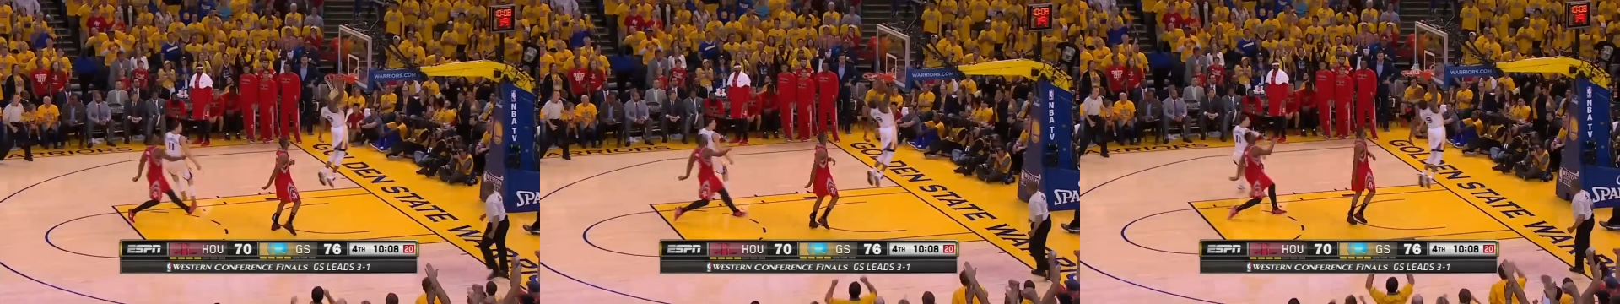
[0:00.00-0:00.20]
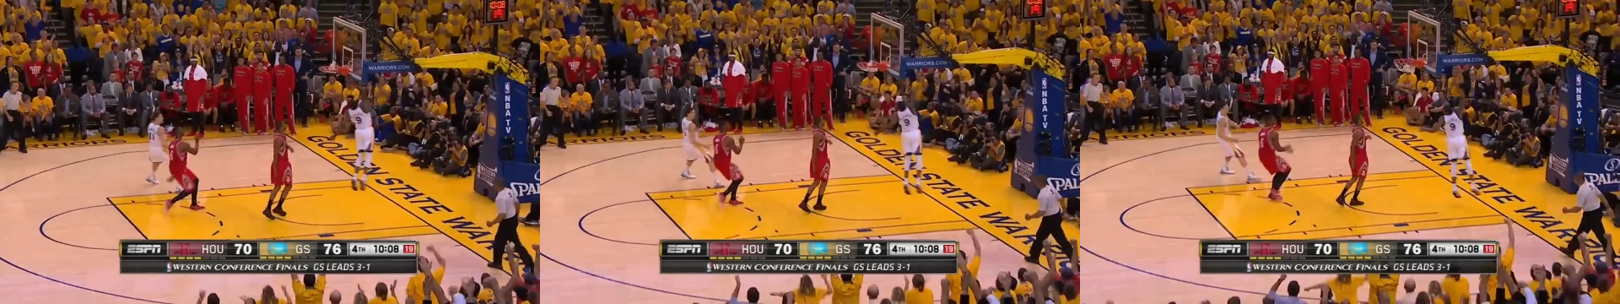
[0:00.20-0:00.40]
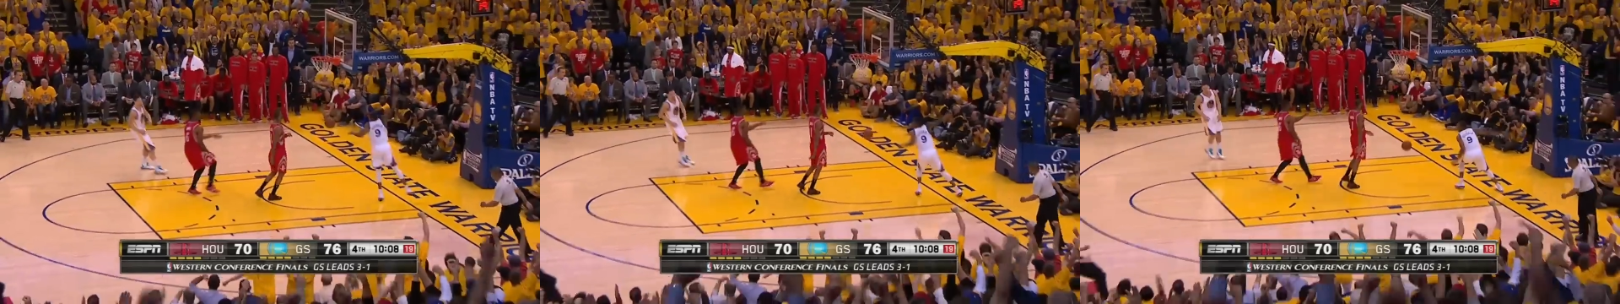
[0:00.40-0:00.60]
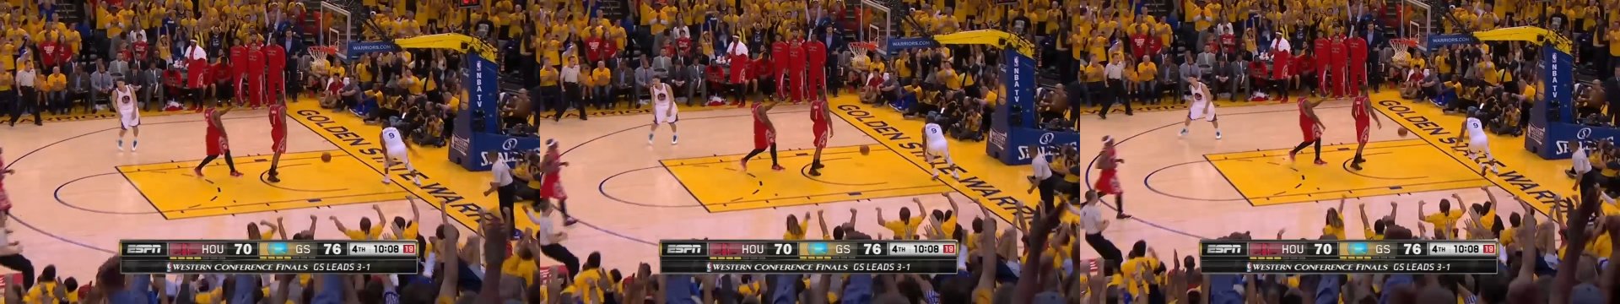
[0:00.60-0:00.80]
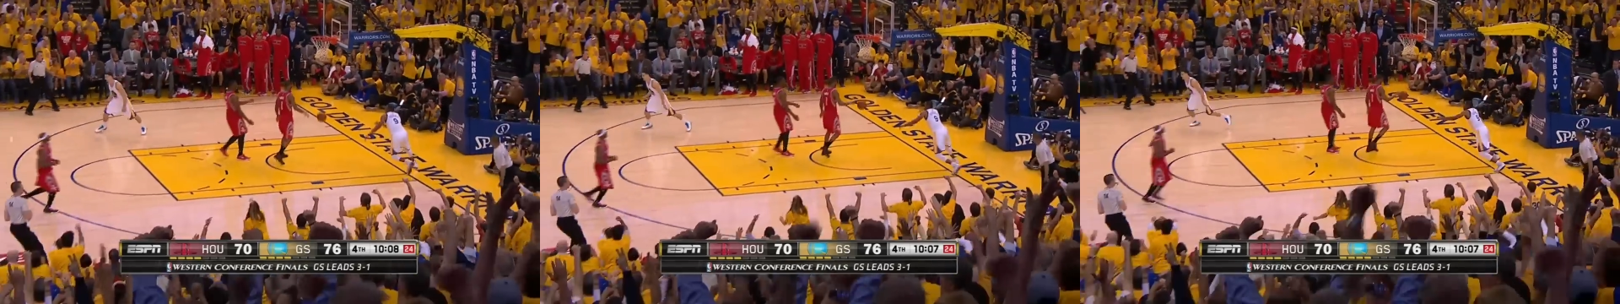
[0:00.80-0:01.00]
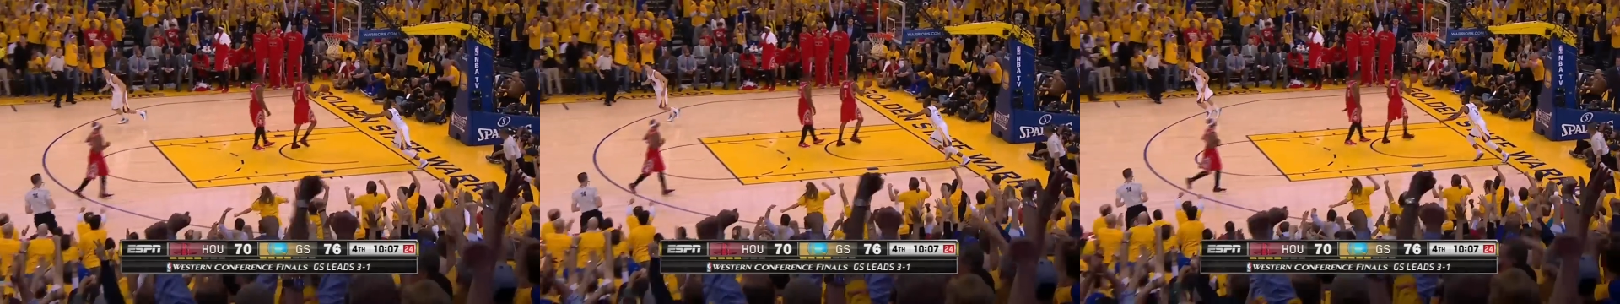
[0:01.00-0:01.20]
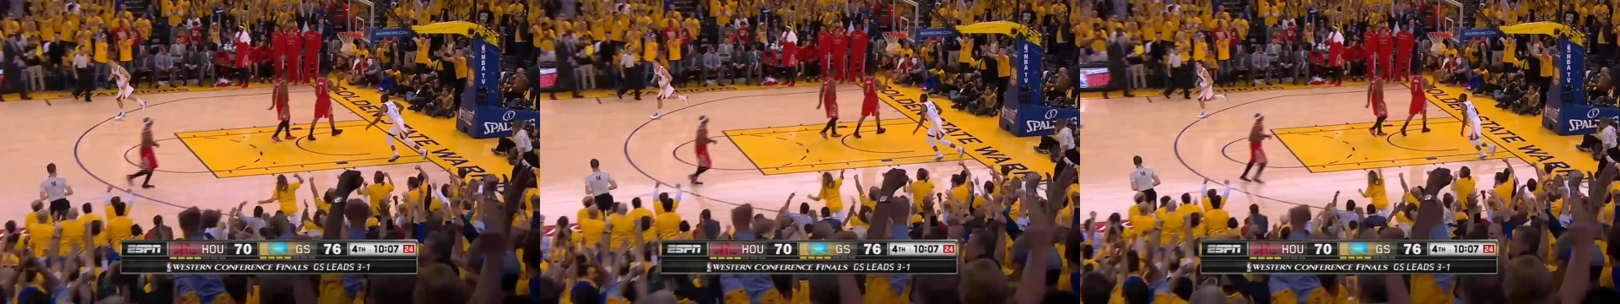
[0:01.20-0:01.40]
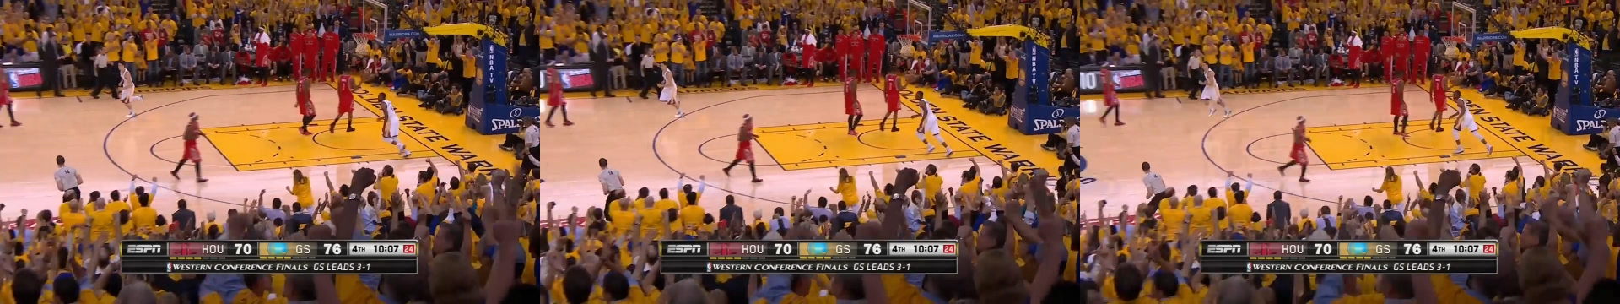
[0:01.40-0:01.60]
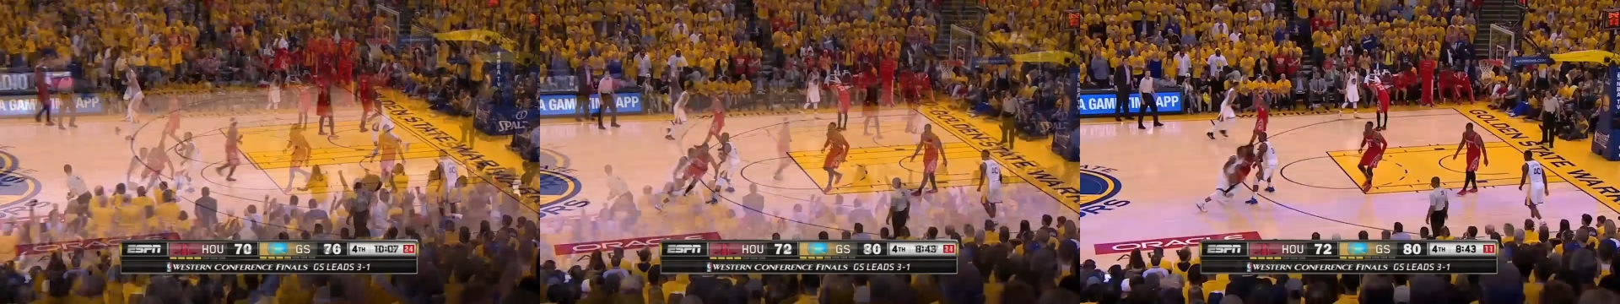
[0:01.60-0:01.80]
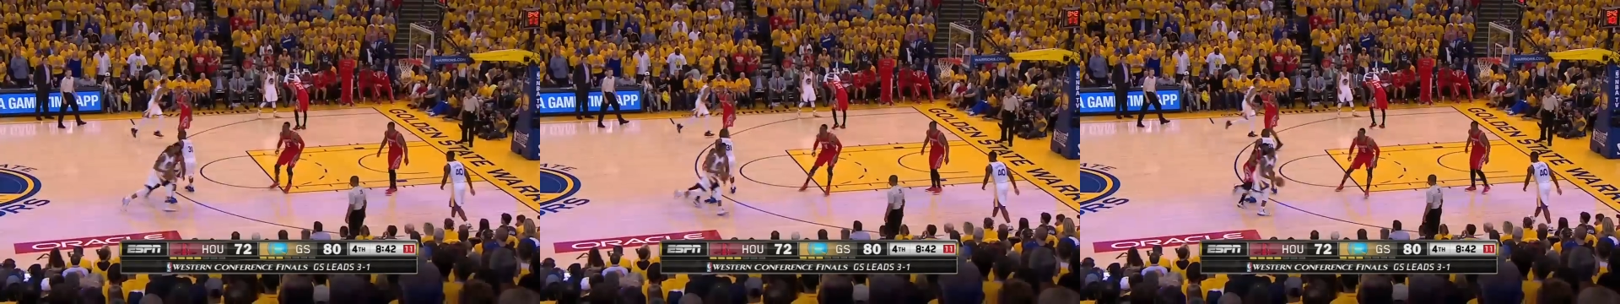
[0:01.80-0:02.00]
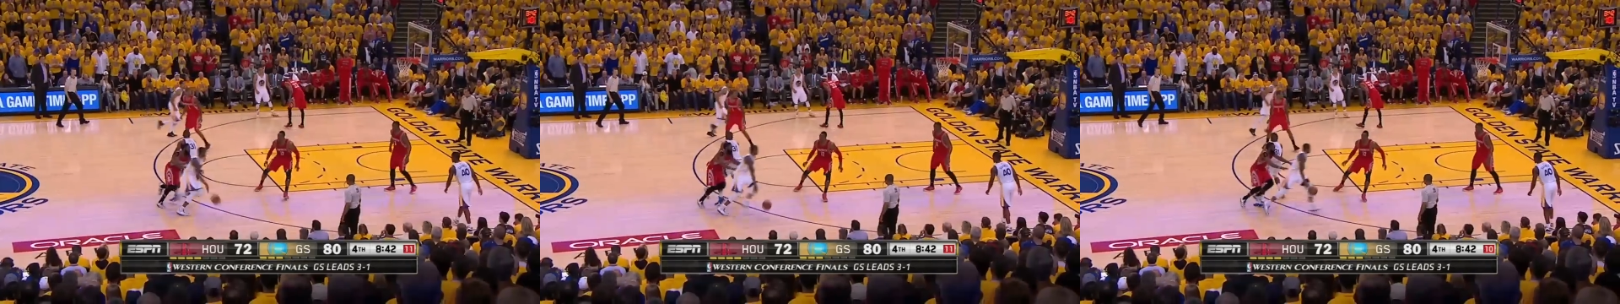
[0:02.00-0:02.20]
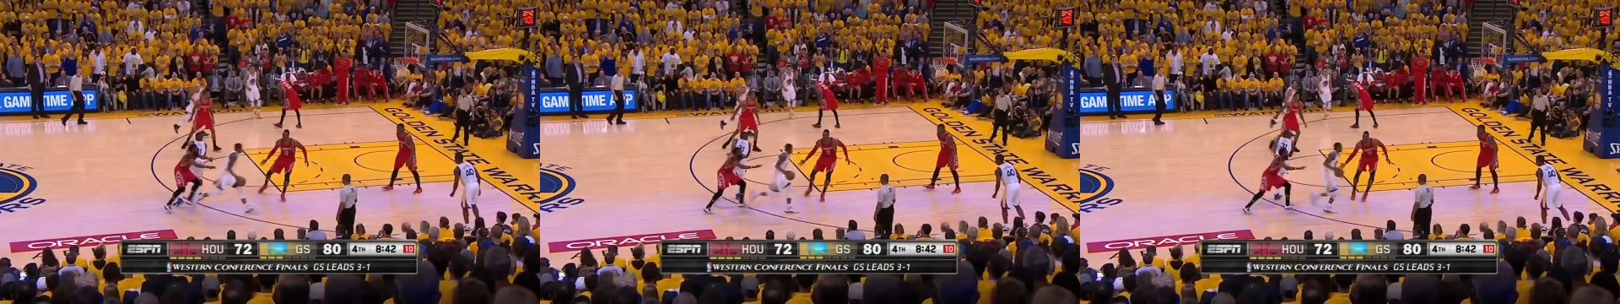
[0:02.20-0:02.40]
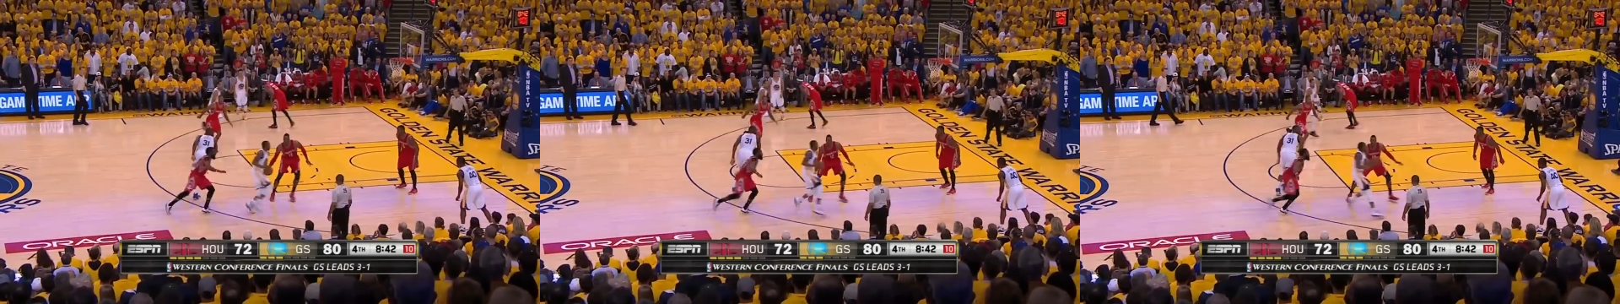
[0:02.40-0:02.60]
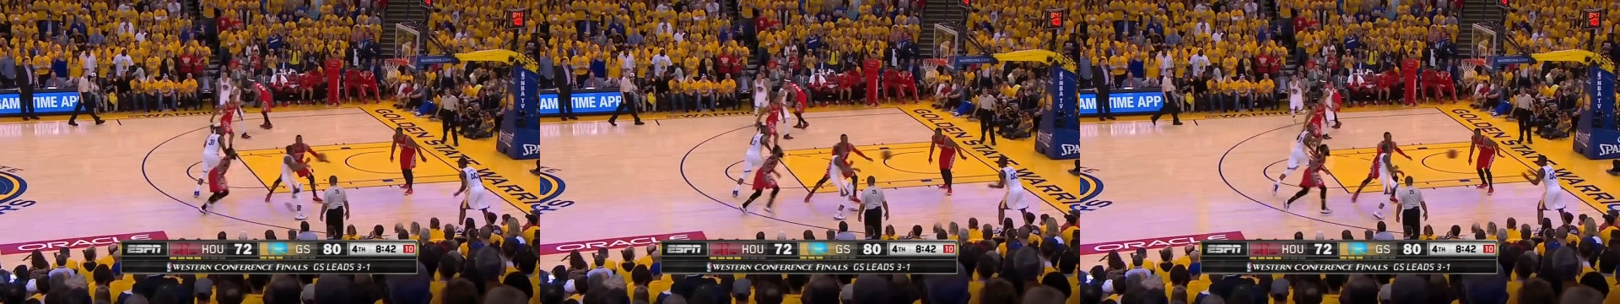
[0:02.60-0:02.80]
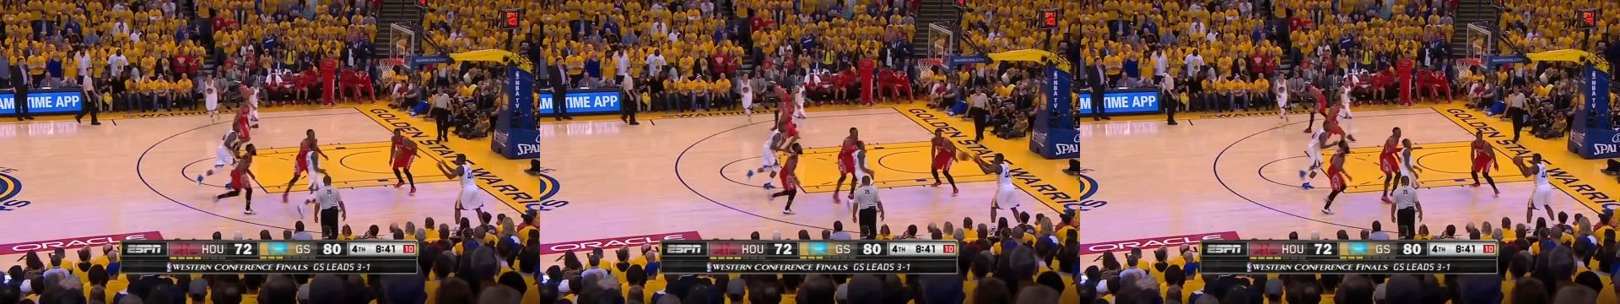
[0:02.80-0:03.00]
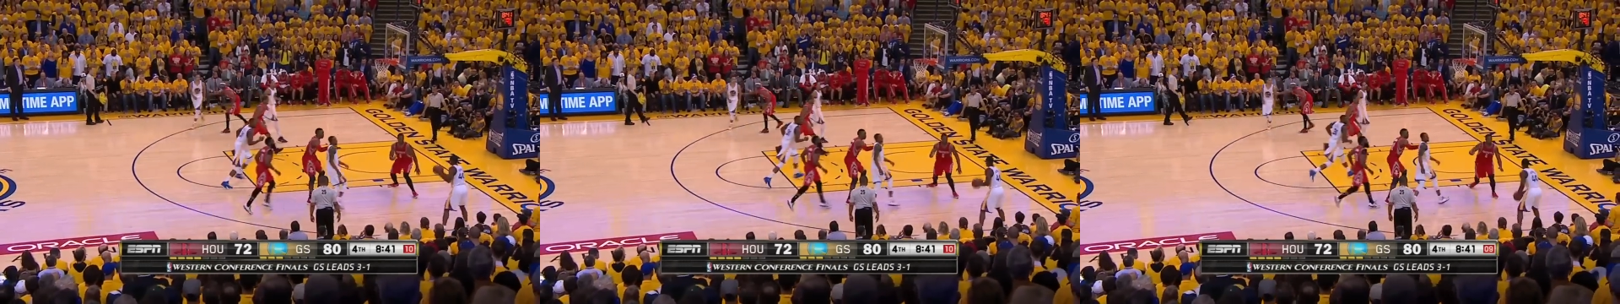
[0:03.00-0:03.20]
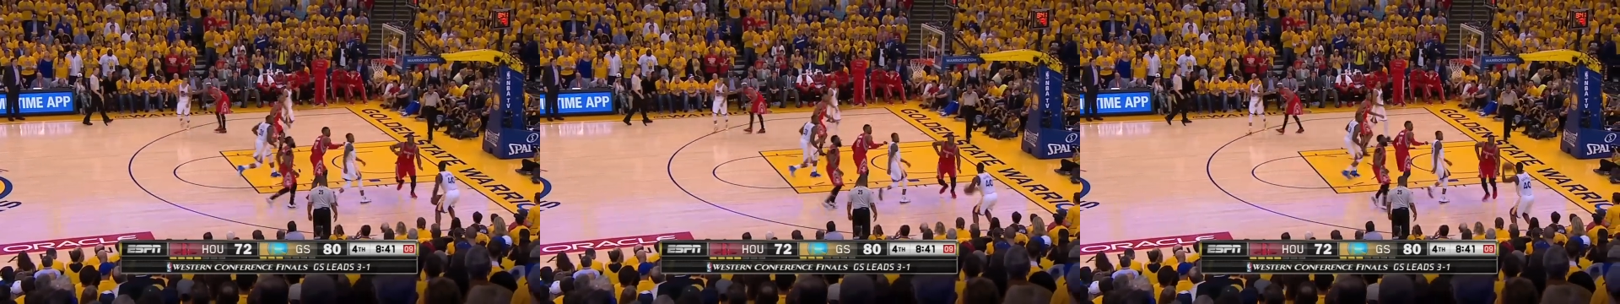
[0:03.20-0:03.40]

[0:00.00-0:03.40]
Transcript: [unreadable: no face in view]